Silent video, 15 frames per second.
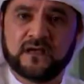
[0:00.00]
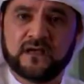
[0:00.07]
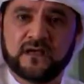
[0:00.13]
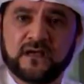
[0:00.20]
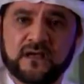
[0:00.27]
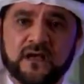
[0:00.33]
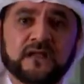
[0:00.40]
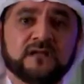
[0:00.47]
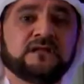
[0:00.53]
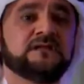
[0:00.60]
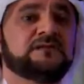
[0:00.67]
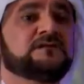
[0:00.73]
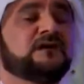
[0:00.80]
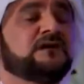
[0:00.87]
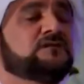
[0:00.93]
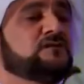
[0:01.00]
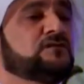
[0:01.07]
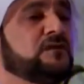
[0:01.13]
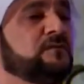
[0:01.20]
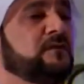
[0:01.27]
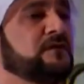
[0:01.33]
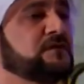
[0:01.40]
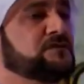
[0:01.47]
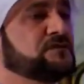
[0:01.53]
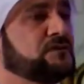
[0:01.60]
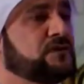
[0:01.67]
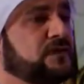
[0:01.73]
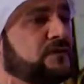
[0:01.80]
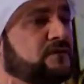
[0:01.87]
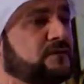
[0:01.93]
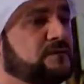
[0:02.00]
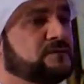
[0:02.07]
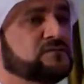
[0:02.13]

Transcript: And he started to tell me the story of them.